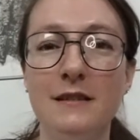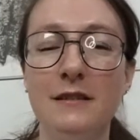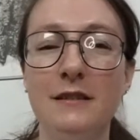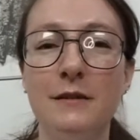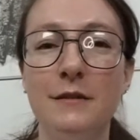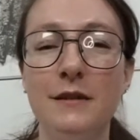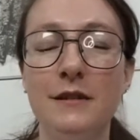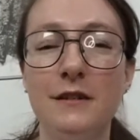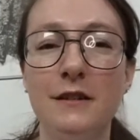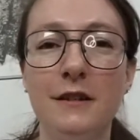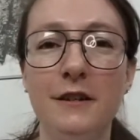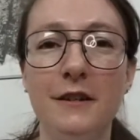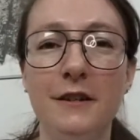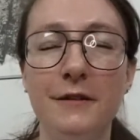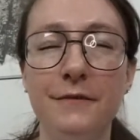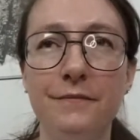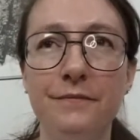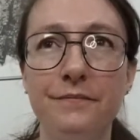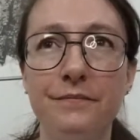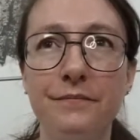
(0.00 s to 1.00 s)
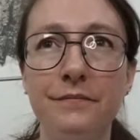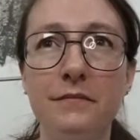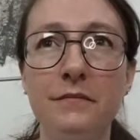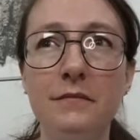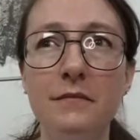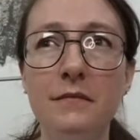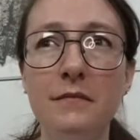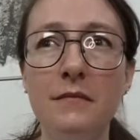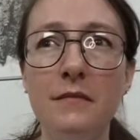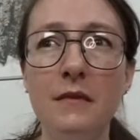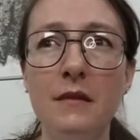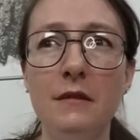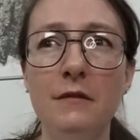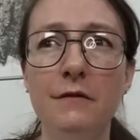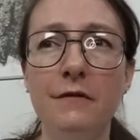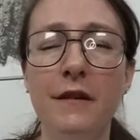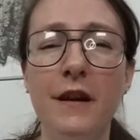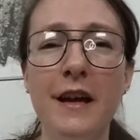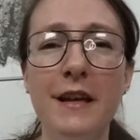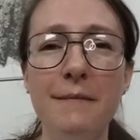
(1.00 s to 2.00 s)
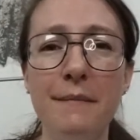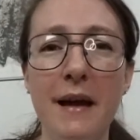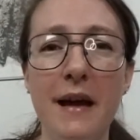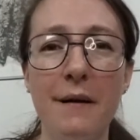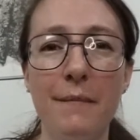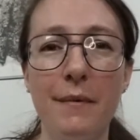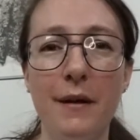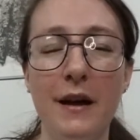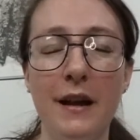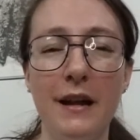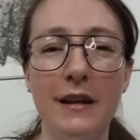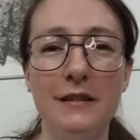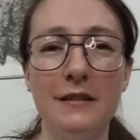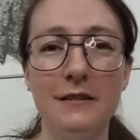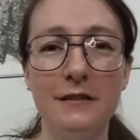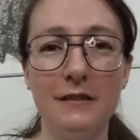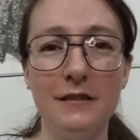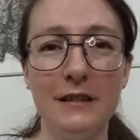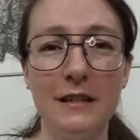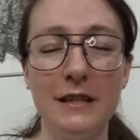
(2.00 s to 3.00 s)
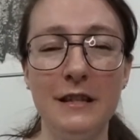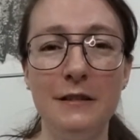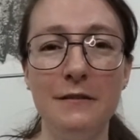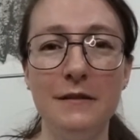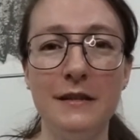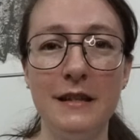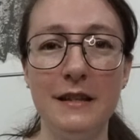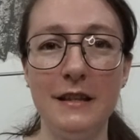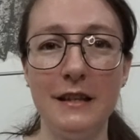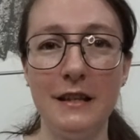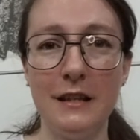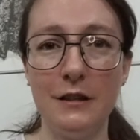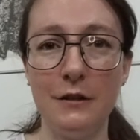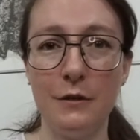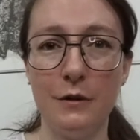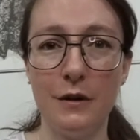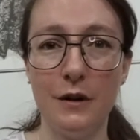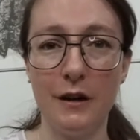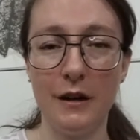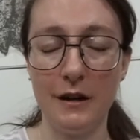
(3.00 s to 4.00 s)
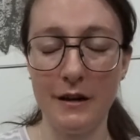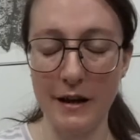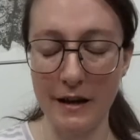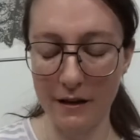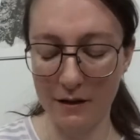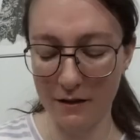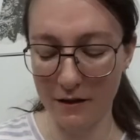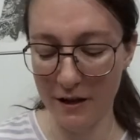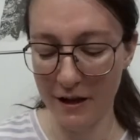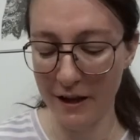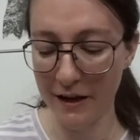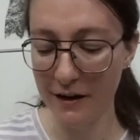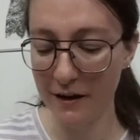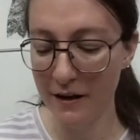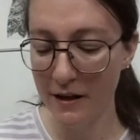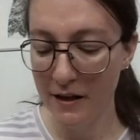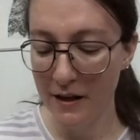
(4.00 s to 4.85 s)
So it's your front and back bodice, your sleeves, and then your neckline.